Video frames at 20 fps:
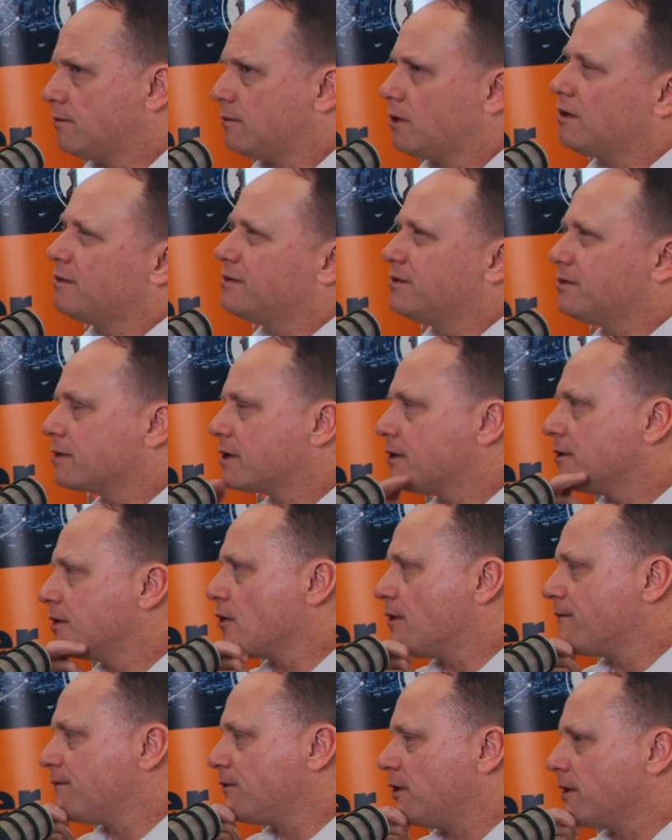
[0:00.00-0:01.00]
we're not going
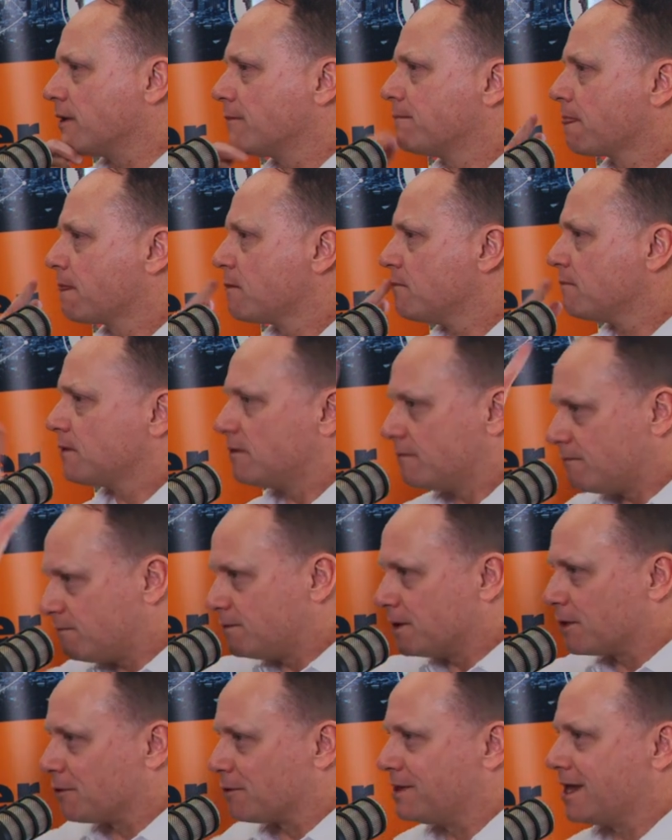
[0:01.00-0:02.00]
off like
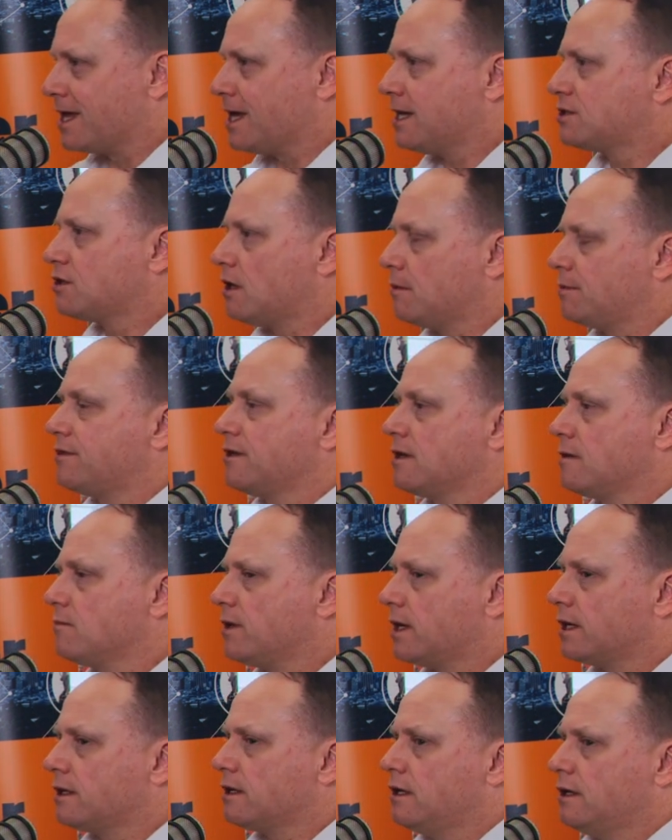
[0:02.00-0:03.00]
finger in the air type of thing,
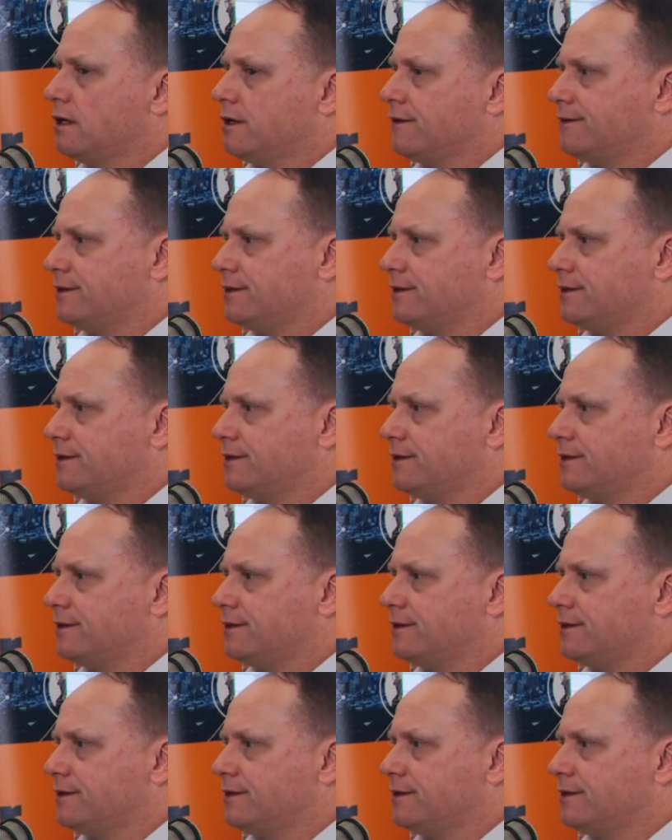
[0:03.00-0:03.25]
but...